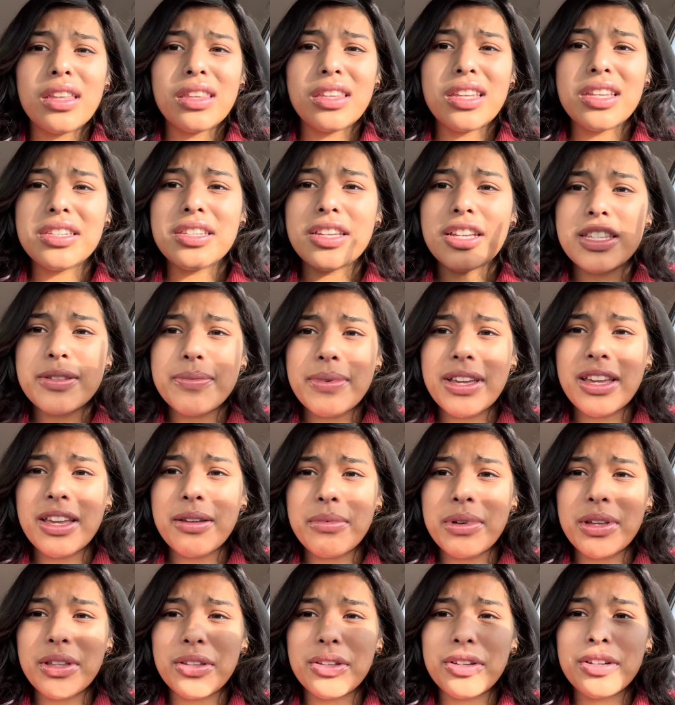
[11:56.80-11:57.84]
The sun's making
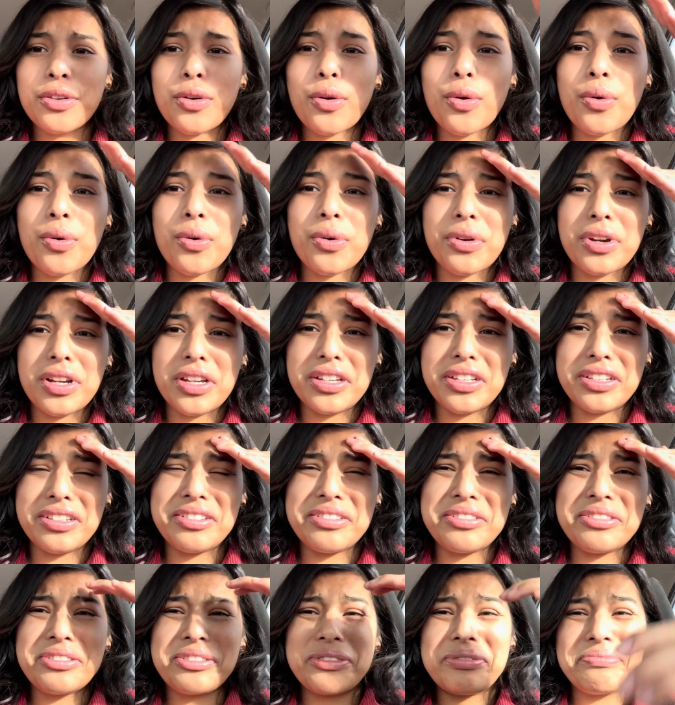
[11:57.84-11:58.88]
me look
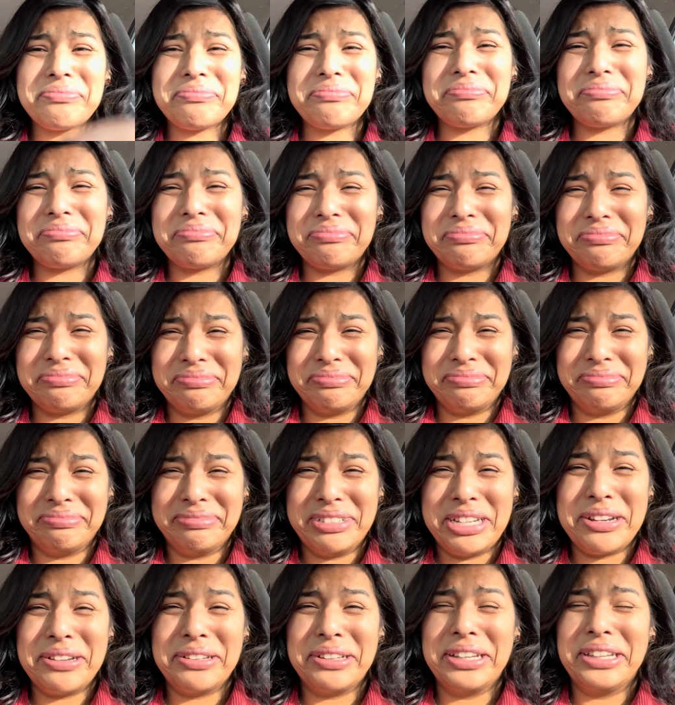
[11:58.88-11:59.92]
orange.
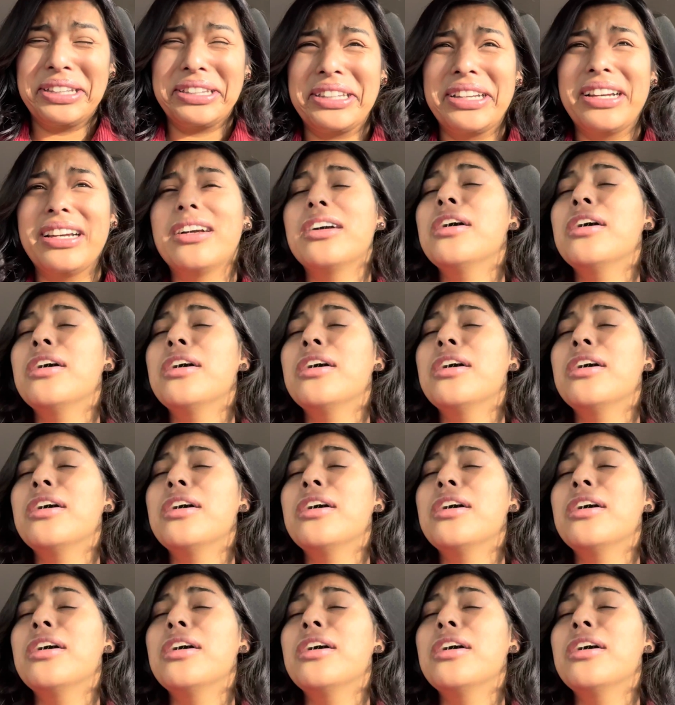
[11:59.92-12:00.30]
I don't like that.